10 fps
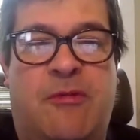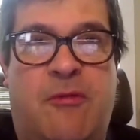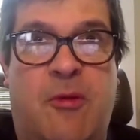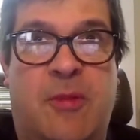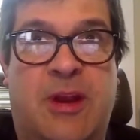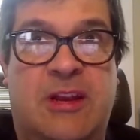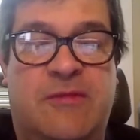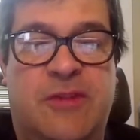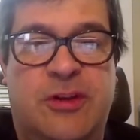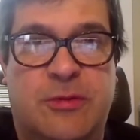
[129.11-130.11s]
performing
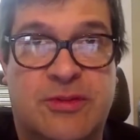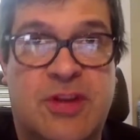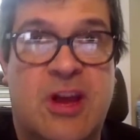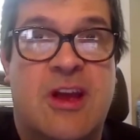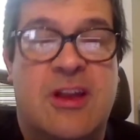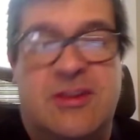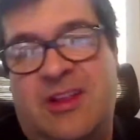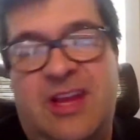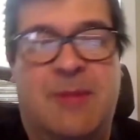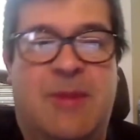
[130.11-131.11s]
individuals so
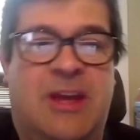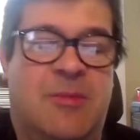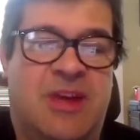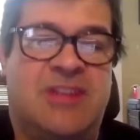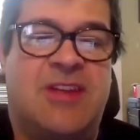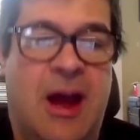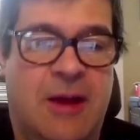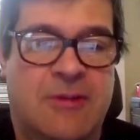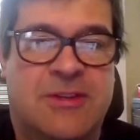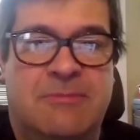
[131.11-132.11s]
that they can make the best hires.